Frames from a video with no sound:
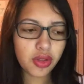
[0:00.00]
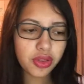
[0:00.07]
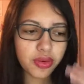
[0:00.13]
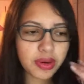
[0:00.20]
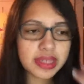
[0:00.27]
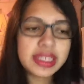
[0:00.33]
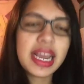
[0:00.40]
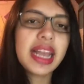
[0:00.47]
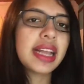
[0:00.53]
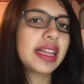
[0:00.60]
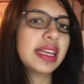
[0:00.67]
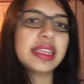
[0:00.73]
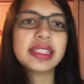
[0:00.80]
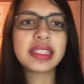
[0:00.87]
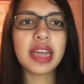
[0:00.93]
through a
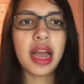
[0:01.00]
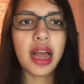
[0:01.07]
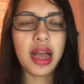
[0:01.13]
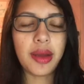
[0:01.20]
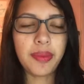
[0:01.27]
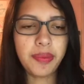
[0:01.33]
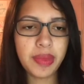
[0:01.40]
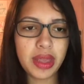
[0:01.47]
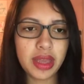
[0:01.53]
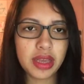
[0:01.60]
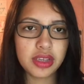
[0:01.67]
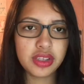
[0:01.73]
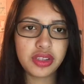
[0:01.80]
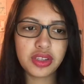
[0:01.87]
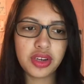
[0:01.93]
checklist.
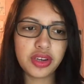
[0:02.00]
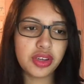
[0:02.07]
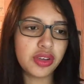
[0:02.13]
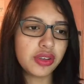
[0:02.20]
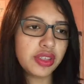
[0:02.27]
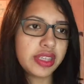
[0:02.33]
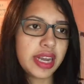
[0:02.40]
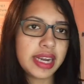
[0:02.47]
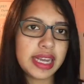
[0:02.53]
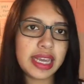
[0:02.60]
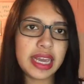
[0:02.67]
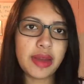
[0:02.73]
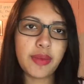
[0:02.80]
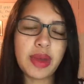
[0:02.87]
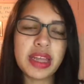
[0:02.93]
Should you
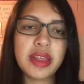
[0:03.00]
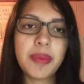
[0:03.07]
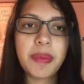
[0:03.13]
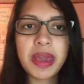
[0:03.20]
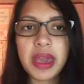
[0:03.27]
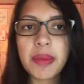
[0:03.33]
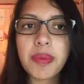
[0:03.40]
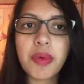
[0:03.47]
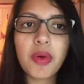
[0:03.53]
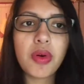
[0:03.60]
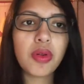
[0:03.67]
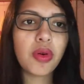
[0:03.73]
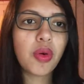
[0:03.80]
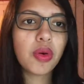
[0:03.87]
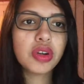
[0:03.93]
study with
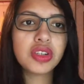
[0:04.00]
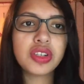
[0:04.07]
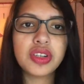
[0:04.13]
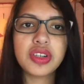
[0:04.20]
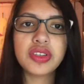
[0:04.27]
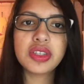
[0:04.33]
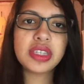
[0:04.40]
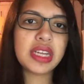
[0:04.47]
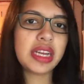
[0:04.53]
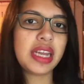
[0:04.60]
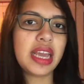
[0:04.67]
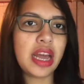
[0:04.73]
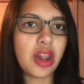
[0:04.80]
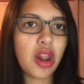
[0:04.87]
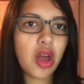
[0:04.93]
people or should you
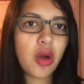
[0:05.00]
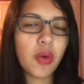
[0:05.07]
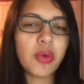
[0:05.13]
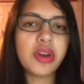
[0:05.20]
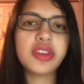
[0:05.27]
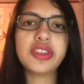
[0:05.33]
study alone?